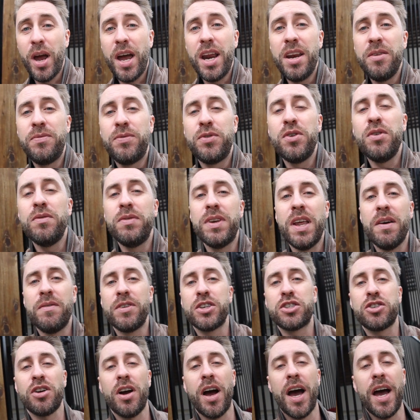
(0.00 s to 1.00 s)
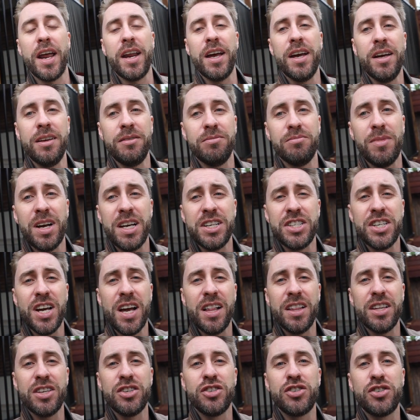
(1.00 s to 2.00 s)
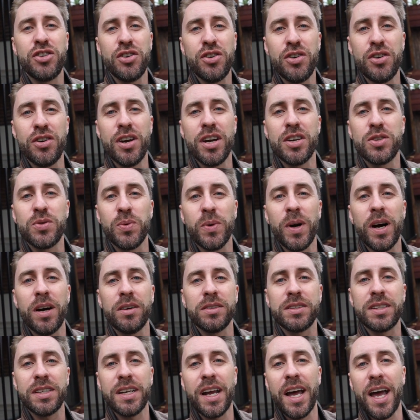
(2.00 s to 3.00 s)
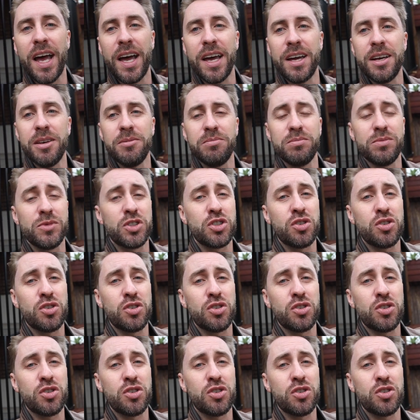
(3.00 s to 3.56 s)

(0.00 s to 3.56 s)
And if you've never tried it, I challenge you as well today,